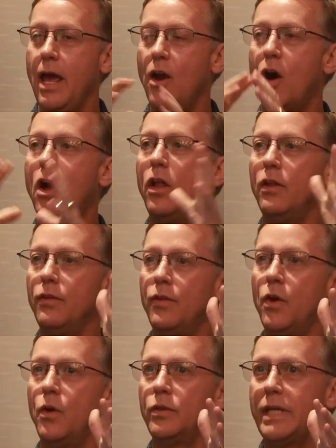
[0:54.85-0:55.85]
And all
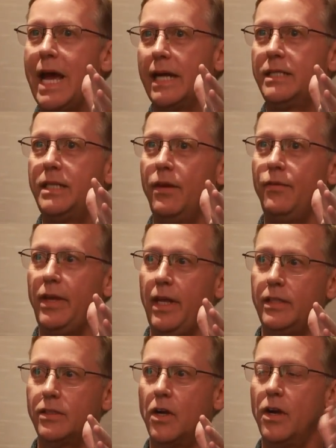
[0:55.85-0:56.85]
of those
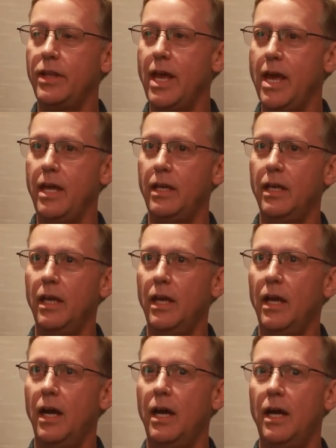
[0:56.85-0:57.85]
activities are then
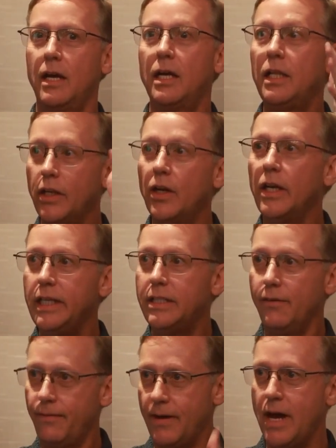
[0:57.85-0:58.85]
clearly
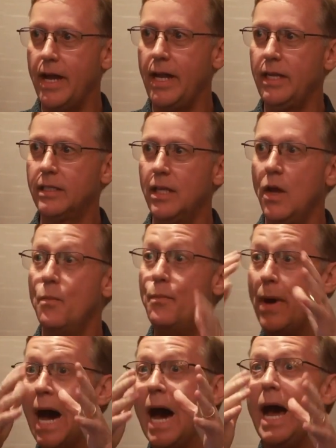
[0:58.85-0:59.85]
defined
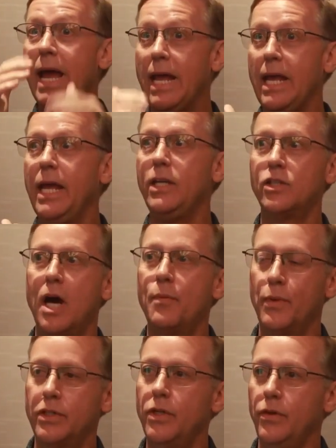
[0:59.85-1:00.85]
by each
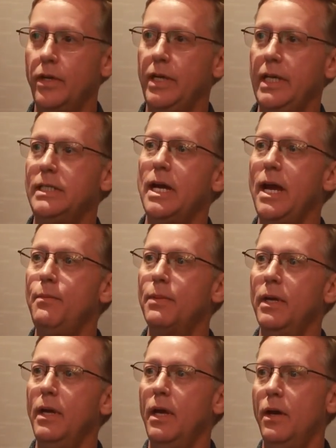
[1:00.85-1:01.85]
opportunity
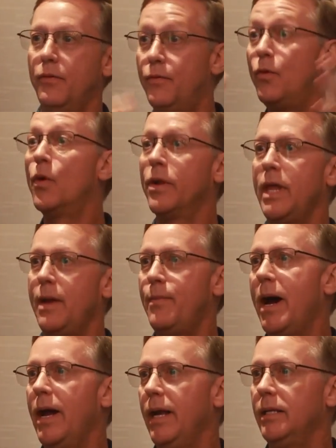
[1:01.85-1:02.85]
type for that
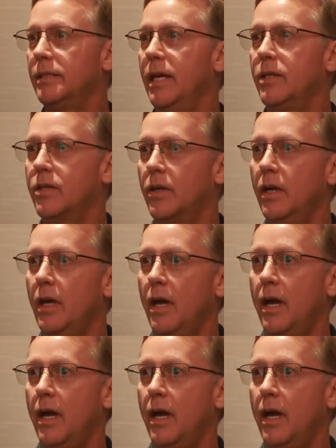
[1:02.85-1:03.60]
buying center.